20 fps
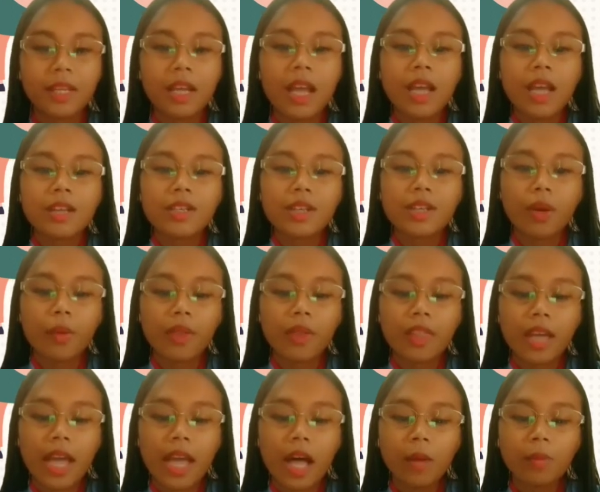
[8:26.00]
So with
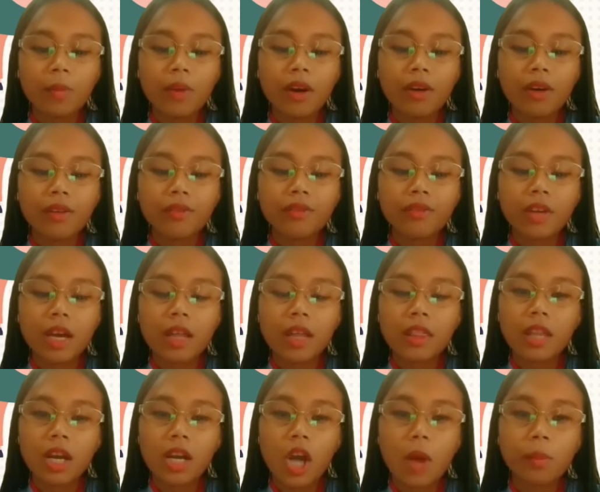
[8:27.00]
the help of
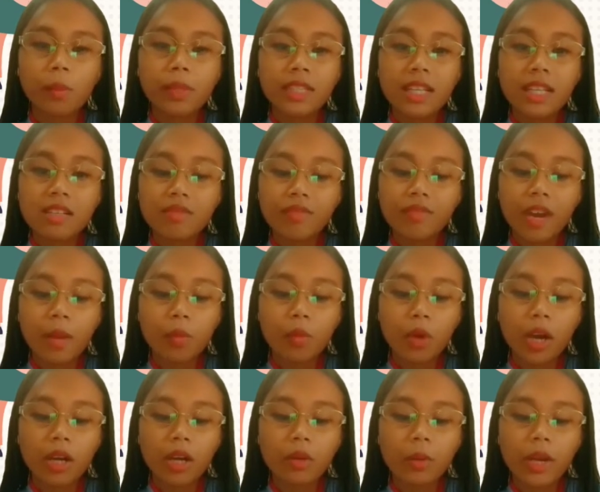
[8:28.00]
the competence
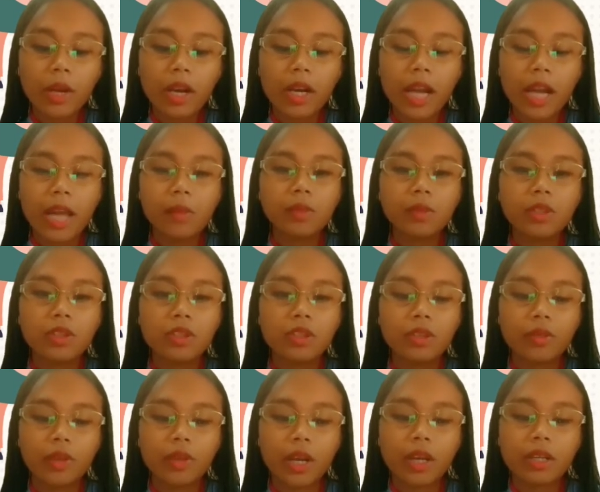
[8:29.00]
framework, we are able
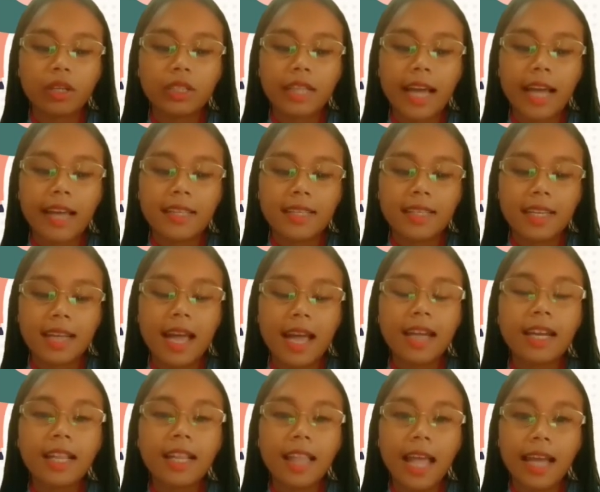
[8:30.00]
to recognize and
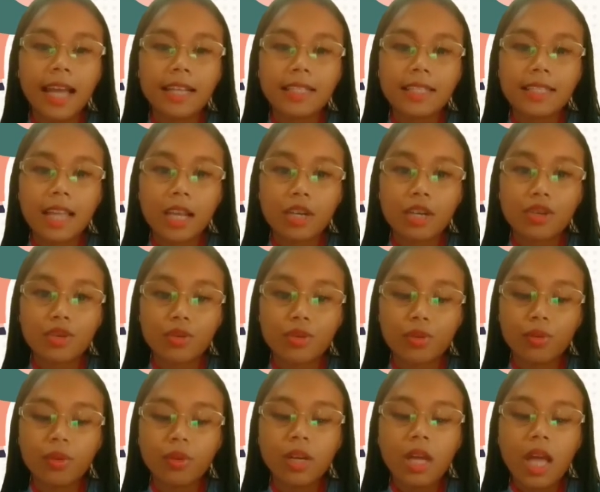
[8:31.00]
analyze the
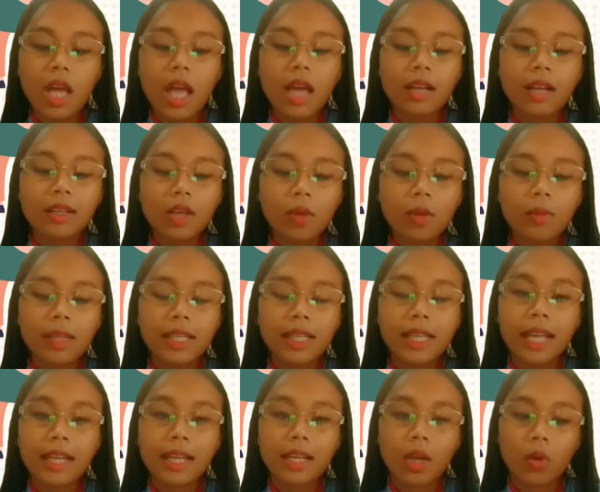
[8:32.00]
issue
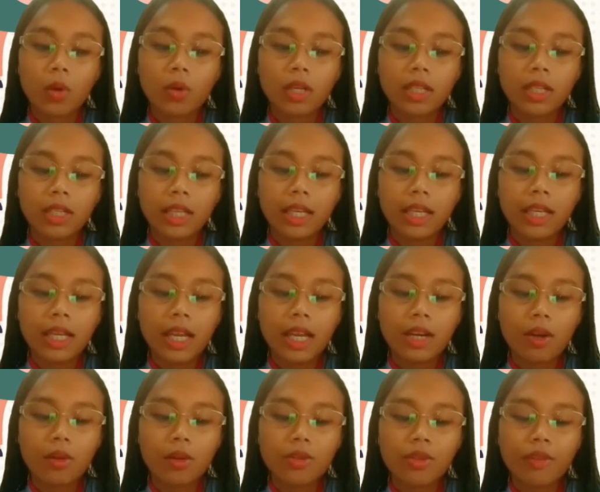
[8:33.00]
globally and locally,
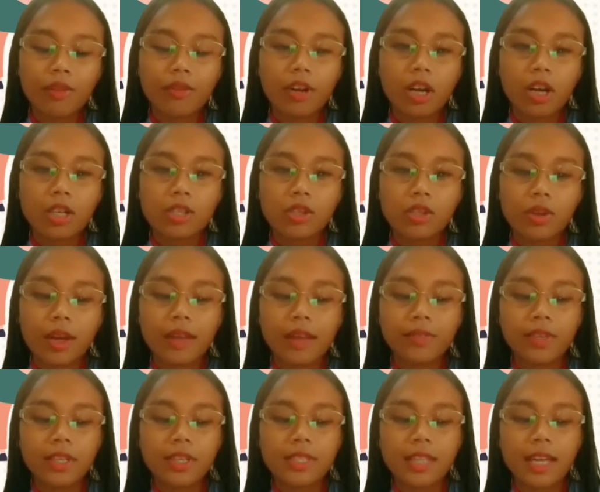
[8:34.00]
and also for us to
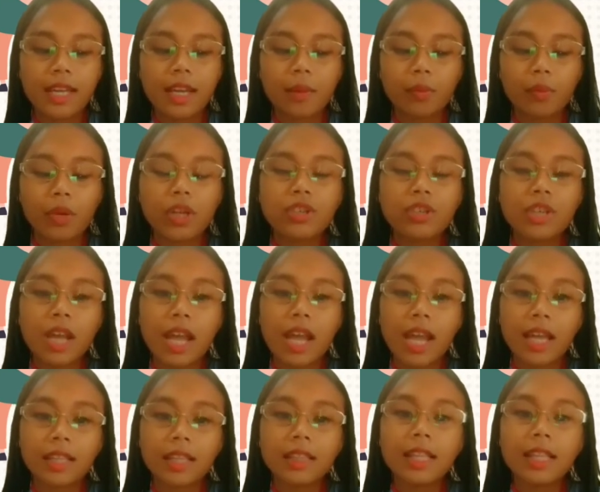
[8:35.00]
understand, appreciate